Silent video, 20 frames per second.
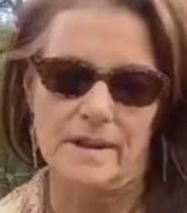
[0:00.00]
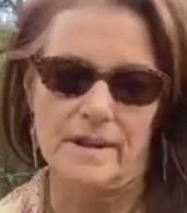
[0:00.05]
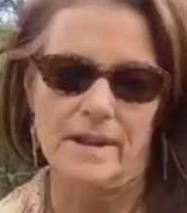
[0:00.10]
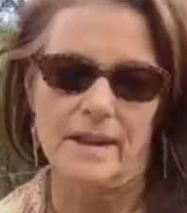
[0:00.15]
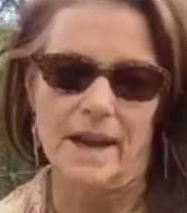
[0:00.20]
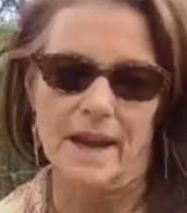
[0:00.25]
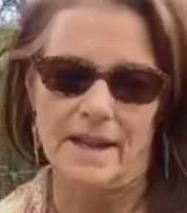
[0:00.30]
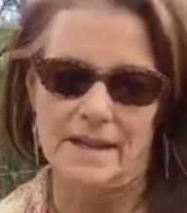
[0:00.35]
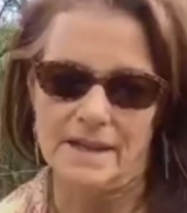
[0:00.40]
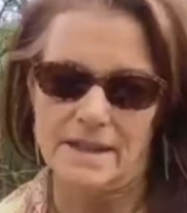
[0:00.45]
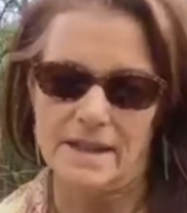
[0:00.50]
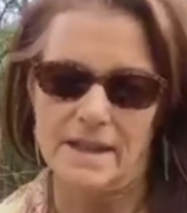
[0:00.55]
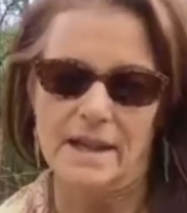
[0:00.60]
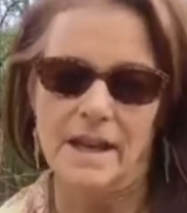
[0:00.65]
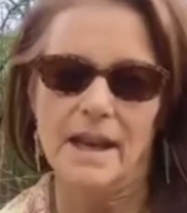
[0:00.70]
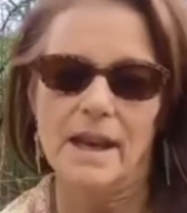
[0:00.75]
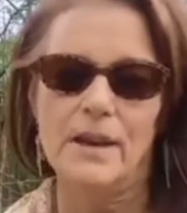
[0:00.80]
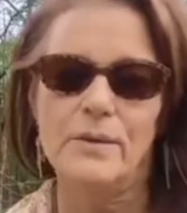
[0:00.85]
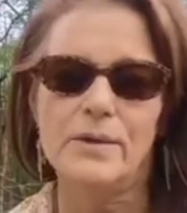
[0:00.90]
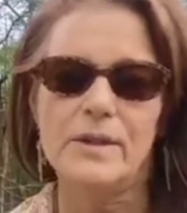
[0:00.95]
Yes, and
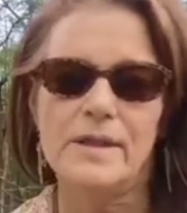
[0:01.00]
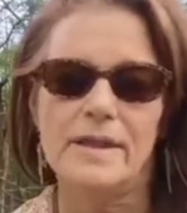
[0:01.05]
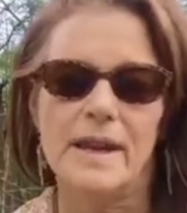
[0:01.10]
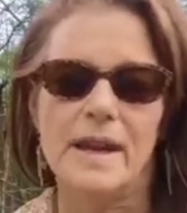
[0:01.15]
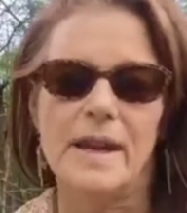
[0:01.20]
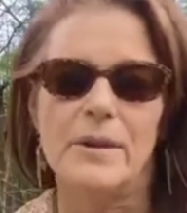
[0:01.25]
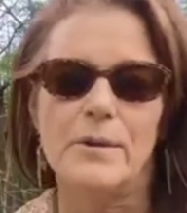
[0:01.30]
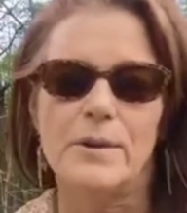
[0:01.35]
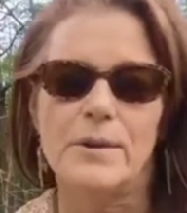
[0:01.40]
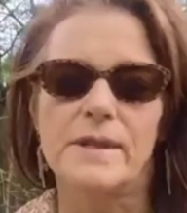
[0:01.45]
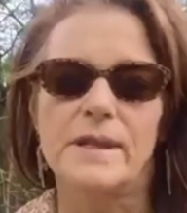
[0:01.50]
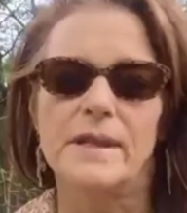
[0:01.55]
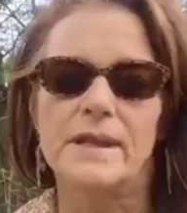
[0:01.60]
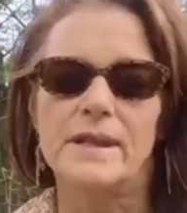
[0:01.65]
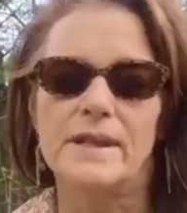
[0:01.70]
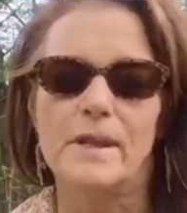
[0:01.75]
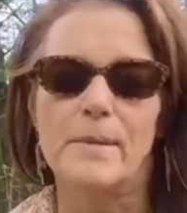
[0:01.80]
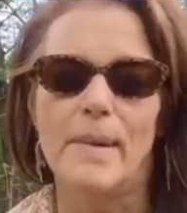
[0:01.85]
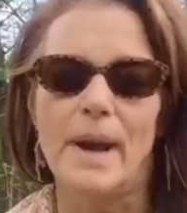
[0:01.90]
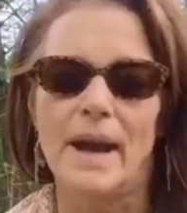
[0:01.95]
he was there. We're sitting
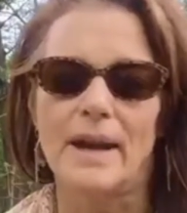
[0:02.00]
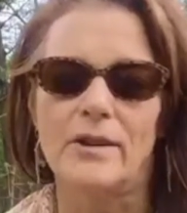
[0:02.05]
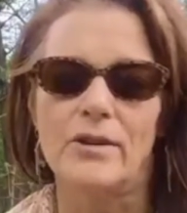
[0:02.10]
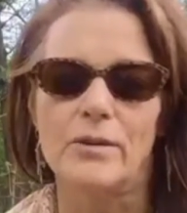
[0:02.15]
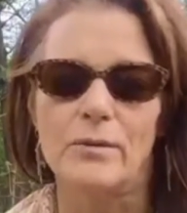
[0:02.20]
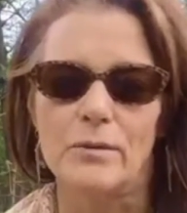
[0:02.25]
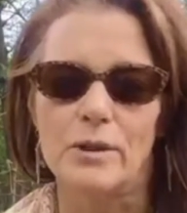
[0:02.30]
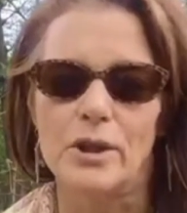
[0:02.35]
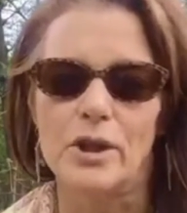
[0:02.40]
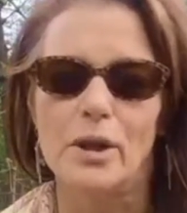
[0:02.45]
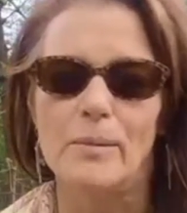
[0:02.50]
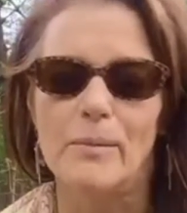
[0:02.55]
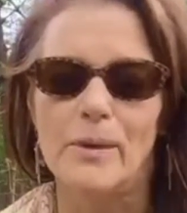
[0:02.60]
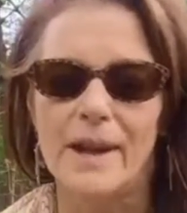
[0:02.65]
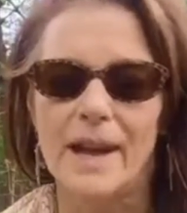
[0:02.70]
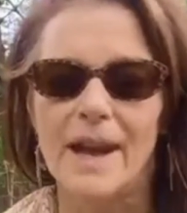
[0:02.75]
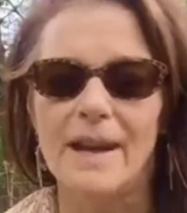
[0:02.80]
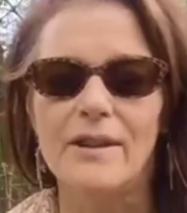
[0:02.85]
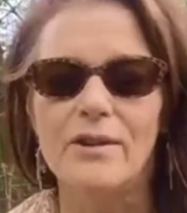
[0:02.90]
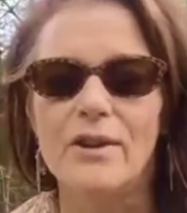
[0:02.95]
at the back of the room.
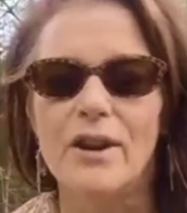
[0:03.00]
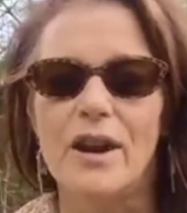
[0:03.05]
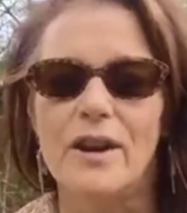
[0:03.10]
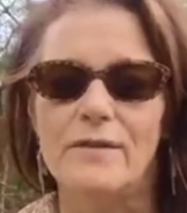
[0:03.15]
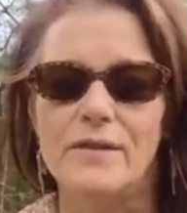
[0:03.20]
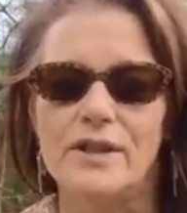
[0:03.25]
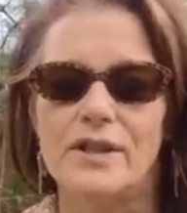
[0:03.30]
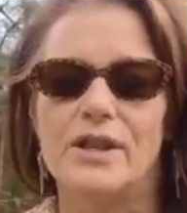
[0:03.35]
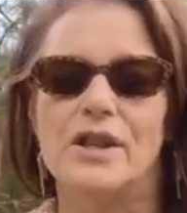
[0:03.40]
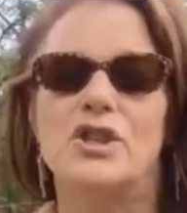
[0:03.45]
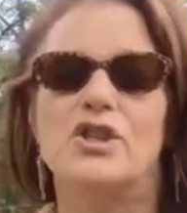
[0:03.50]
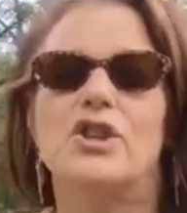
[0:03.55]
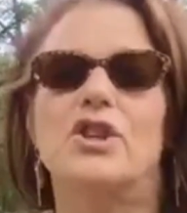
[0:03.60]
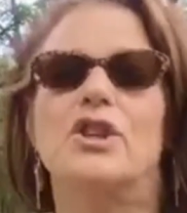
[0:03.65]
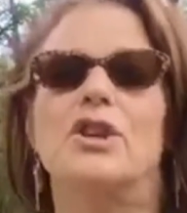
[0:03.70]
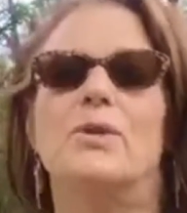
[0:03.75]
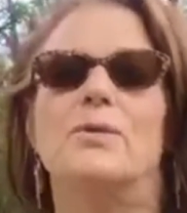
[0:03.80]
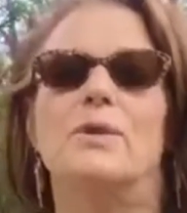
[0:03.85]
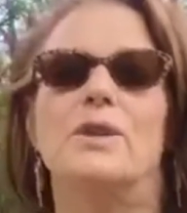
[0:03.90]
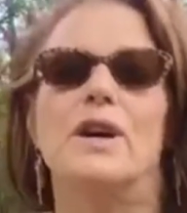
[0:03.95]
We had a little conversation
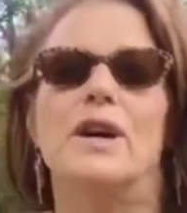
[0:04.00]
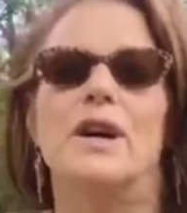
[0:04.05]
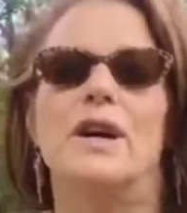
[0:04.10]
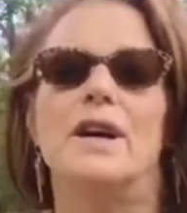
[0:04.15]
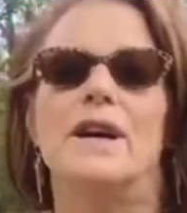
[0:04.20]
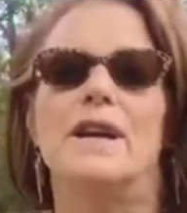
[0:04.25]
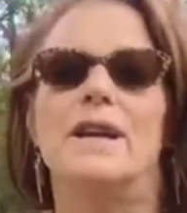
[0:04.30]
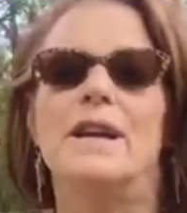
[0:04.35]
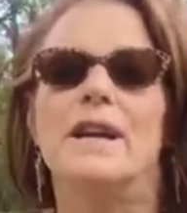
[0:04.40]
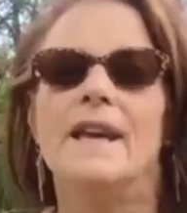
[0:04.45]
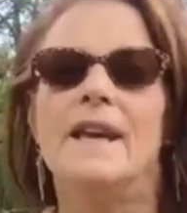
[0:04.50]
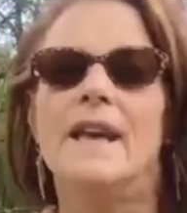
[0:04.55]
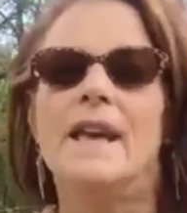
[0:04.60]
going on.